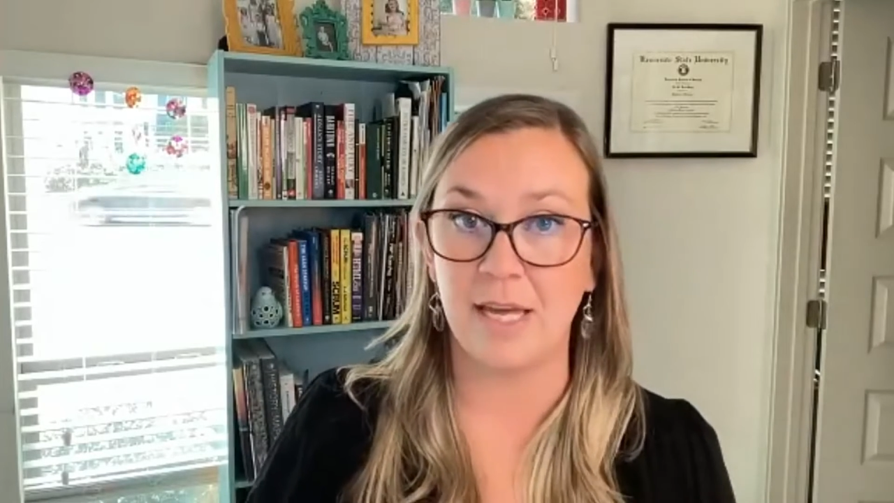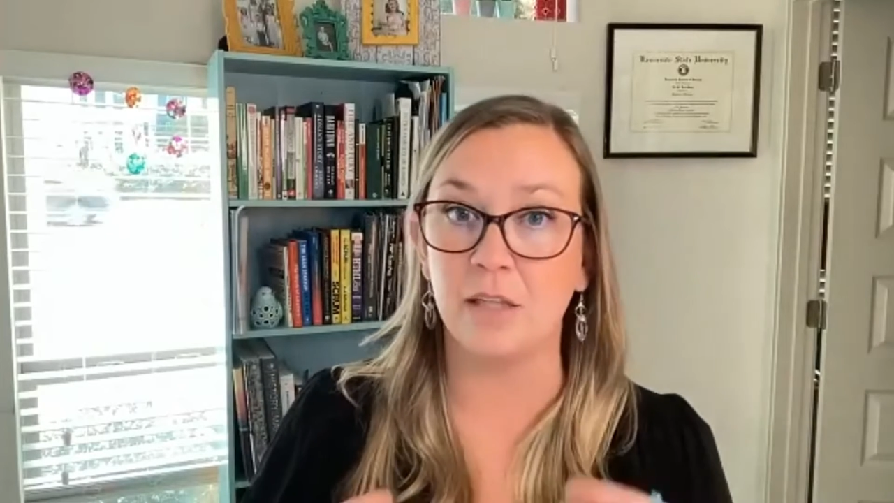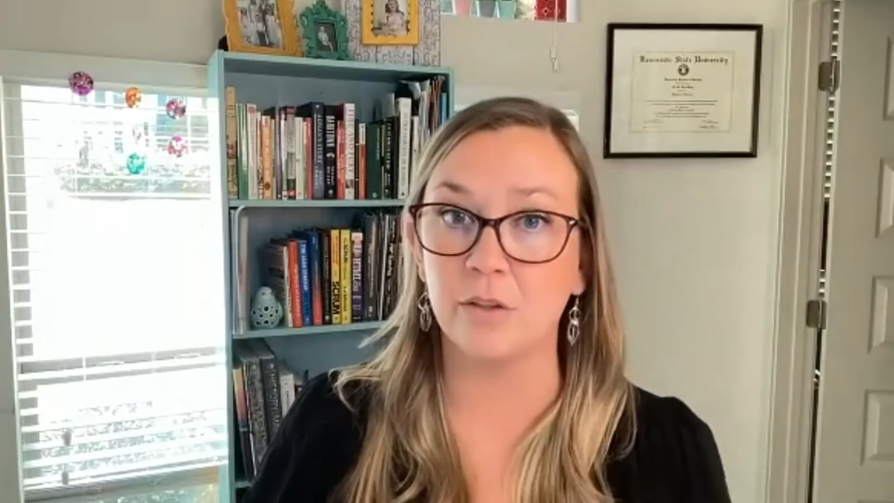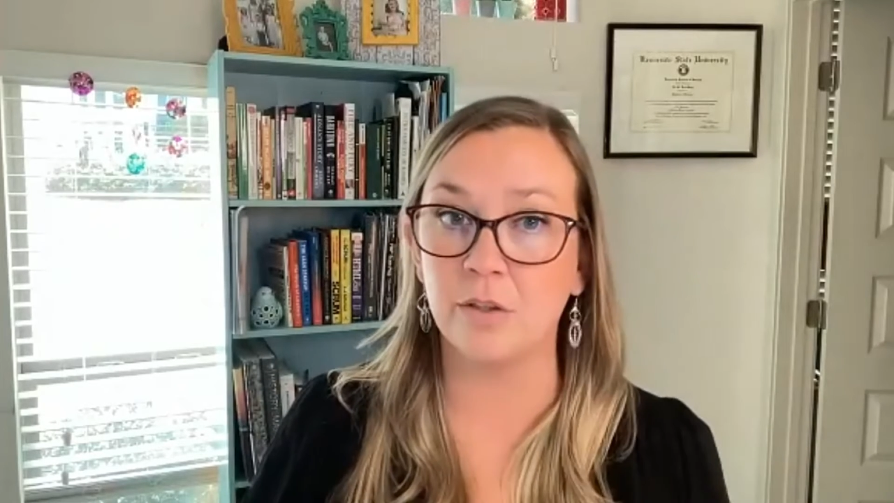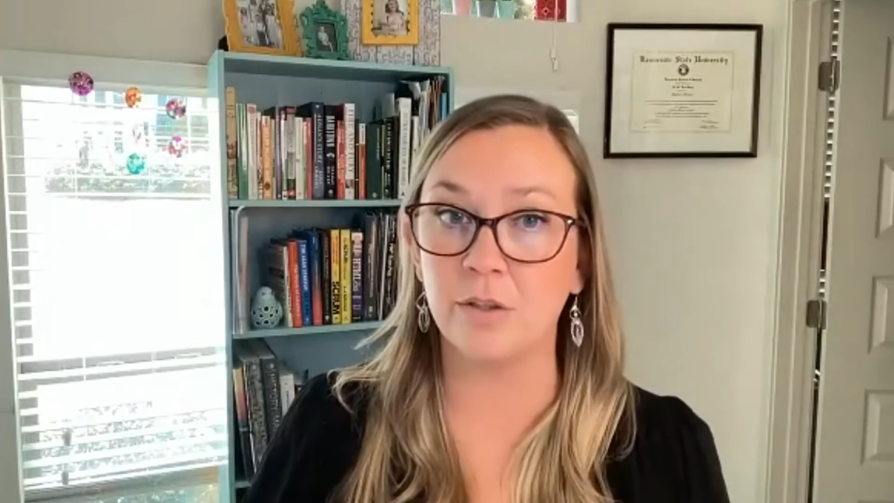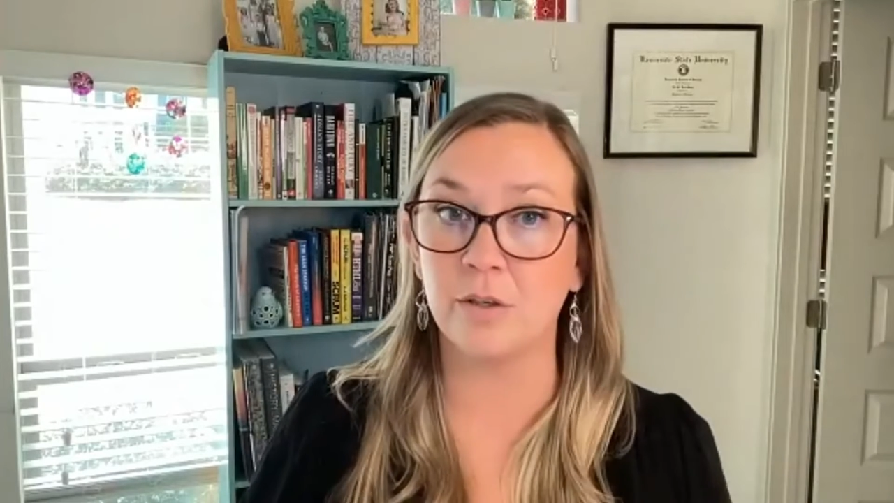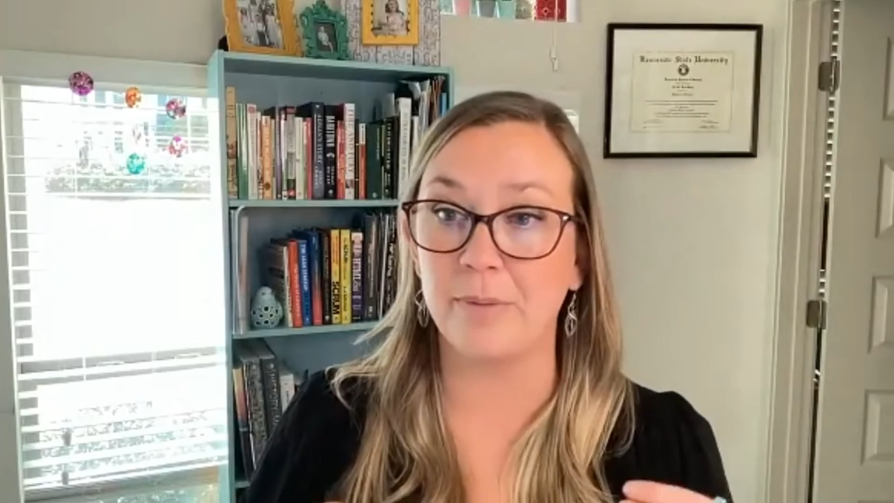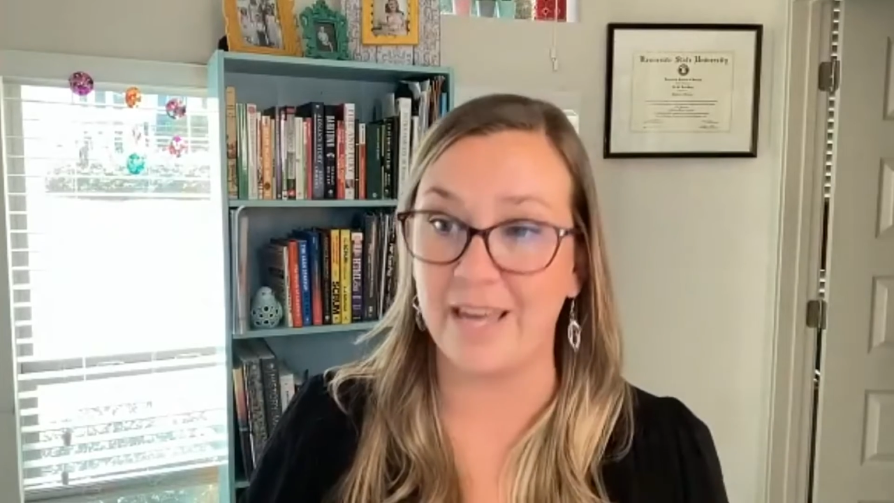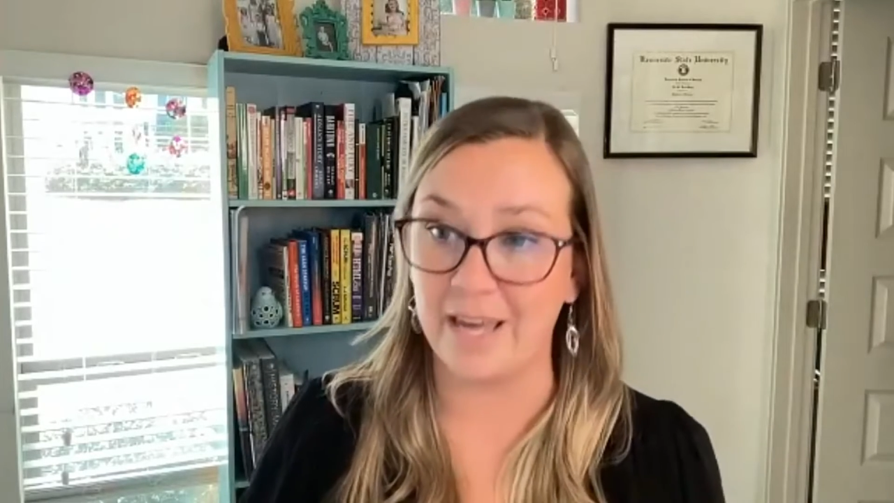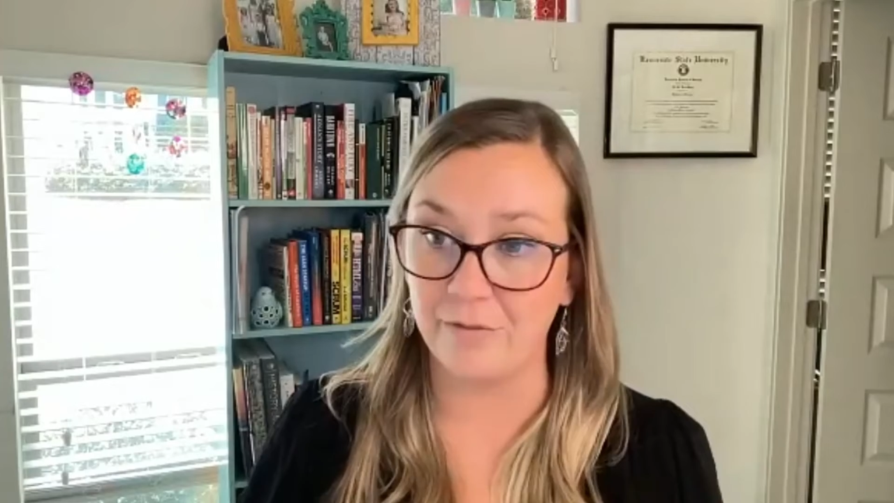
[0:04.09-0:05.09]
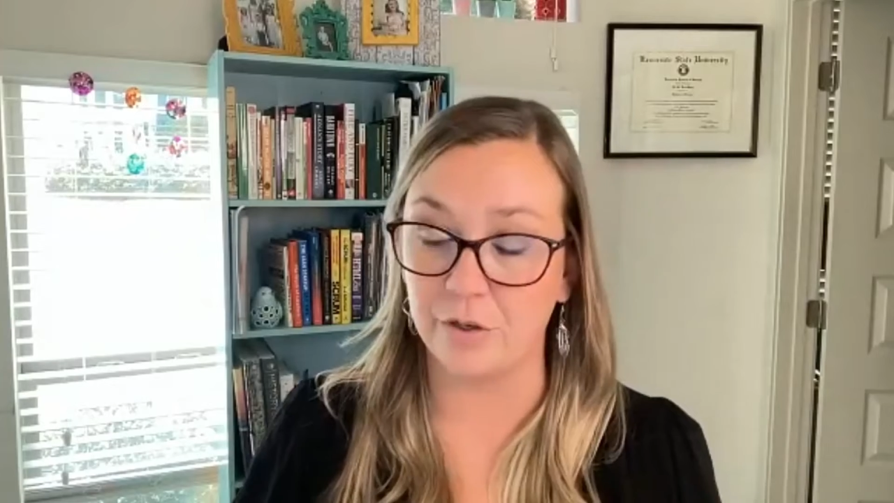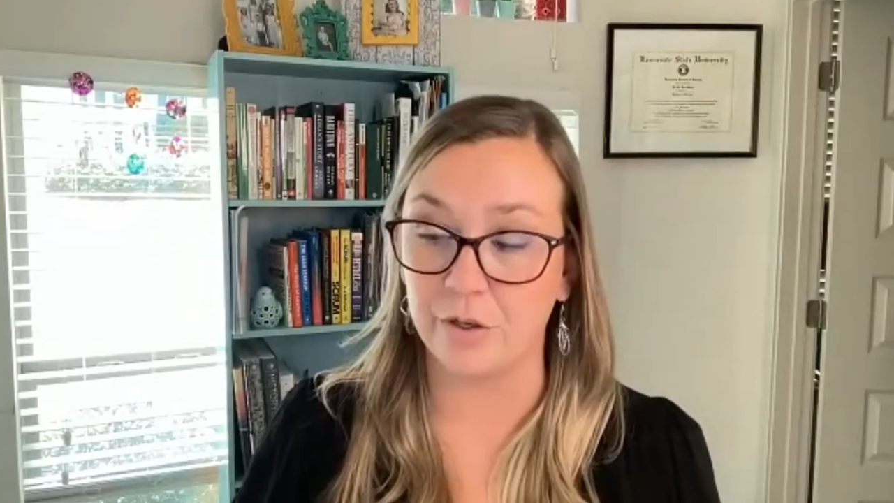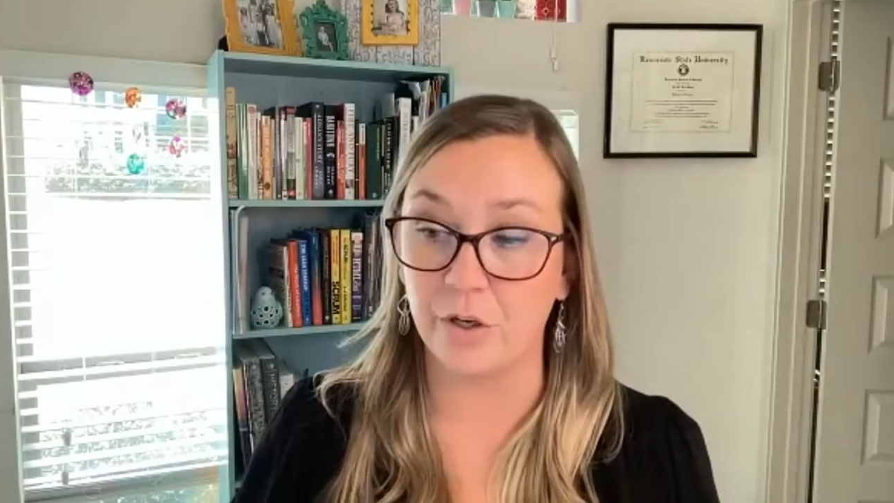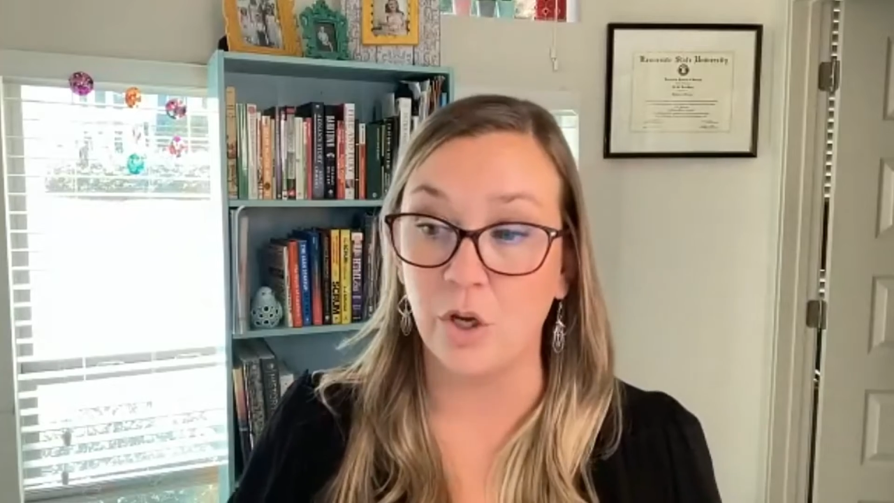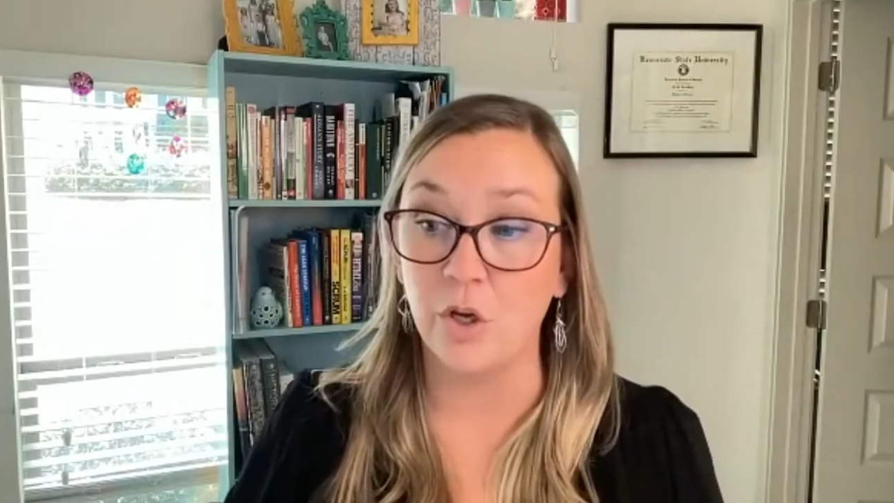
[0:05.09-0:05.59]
and learner behavior